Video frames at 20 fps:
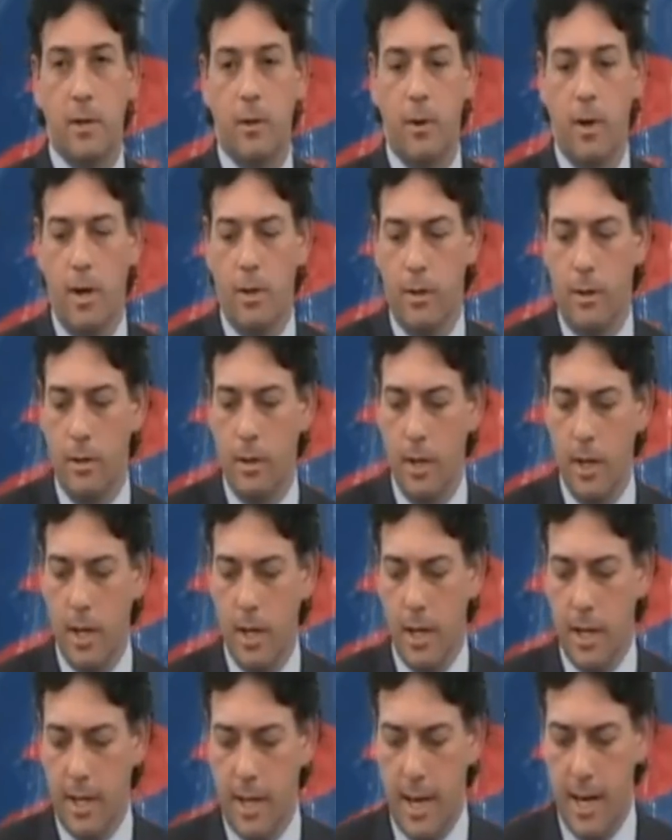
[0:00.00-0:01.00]
There were other
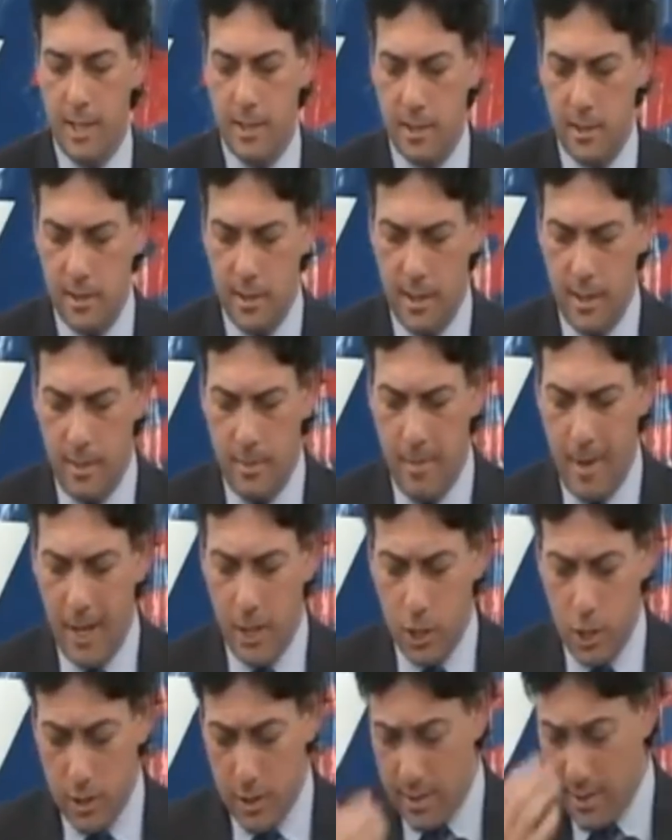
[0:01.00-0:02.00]
cases that had
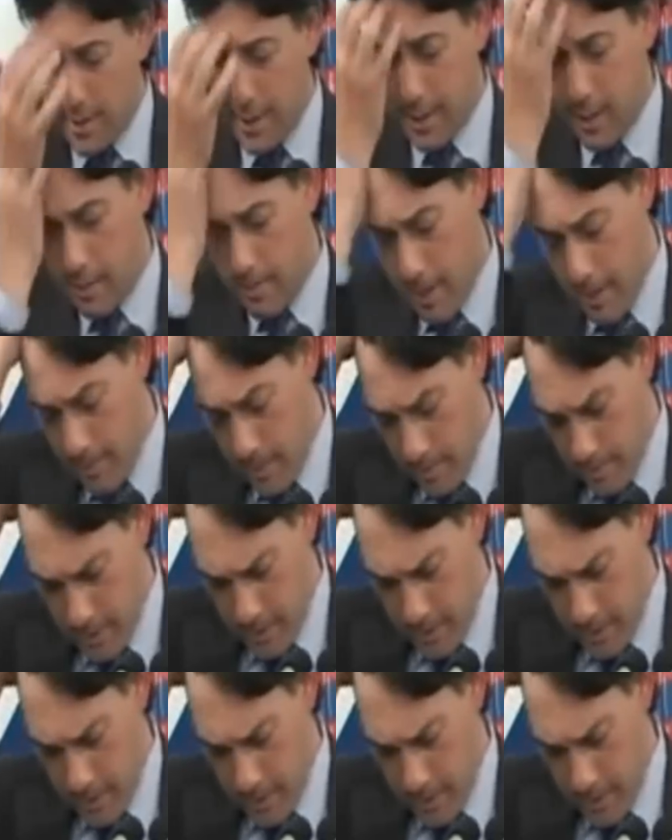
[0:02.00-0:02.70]
mentioned the Second Amendment,